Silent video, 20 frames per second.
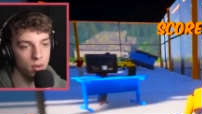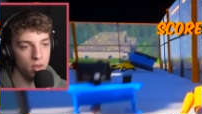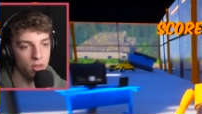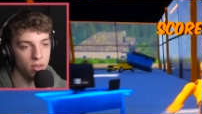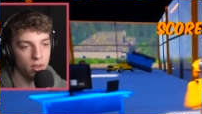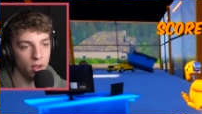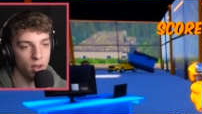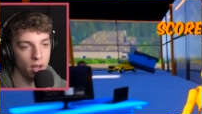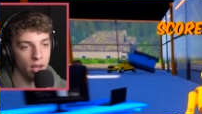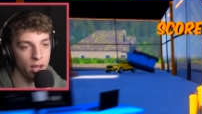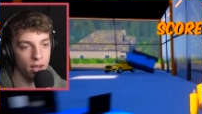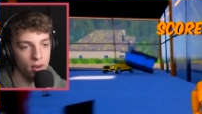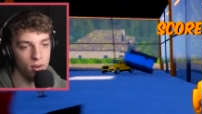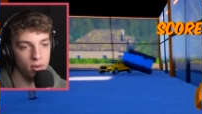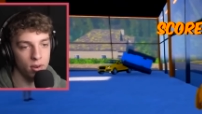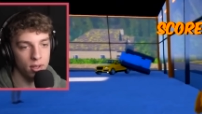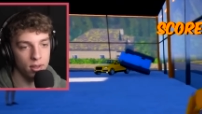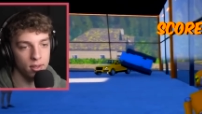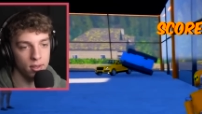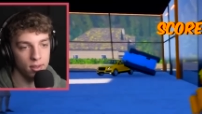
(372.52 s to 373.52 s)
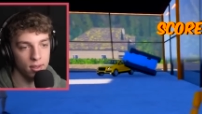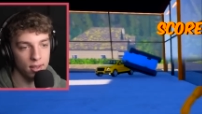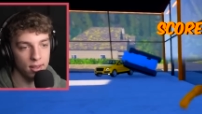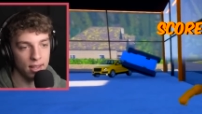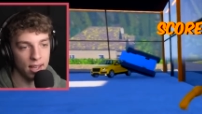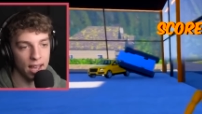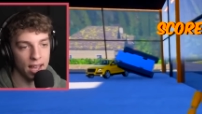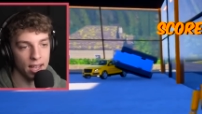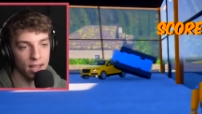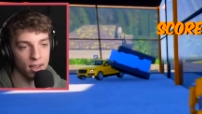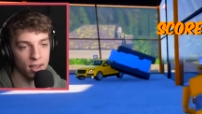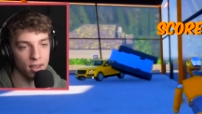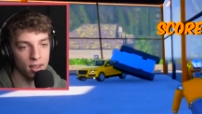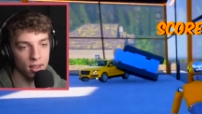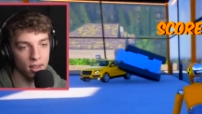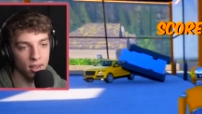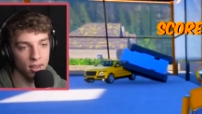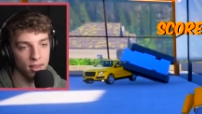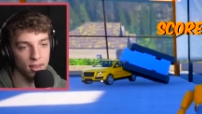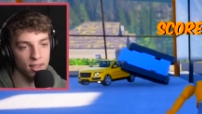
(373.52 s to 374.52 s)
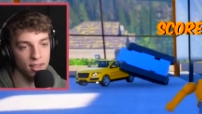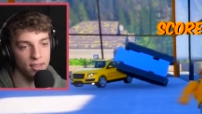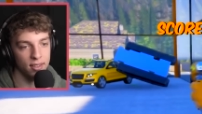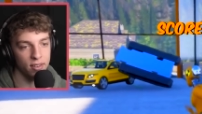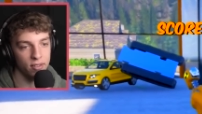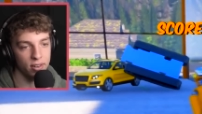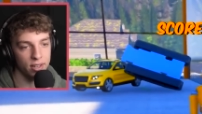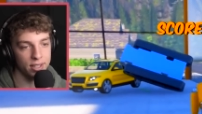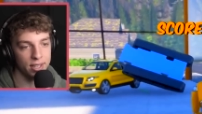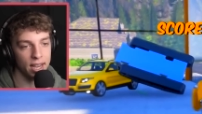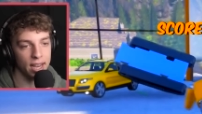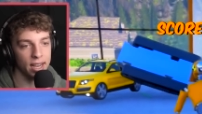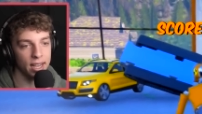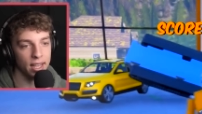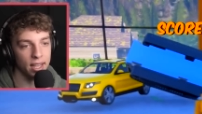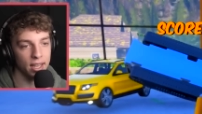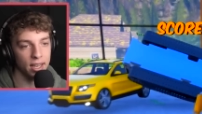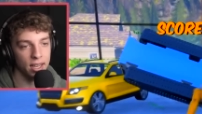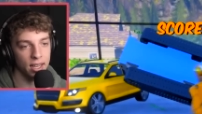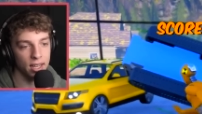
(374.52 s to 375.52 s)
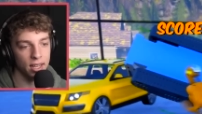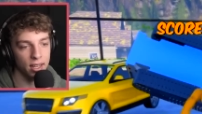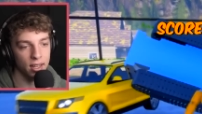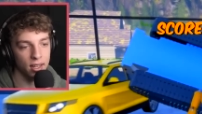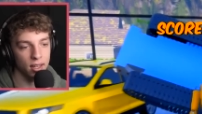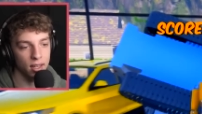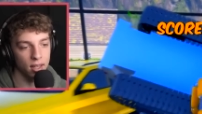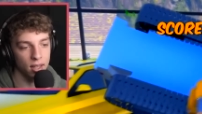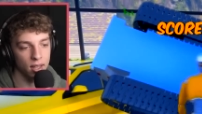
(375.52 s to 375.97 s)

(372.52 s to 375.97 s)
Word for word: What the hell? Is this a tank? Is there a tank in here?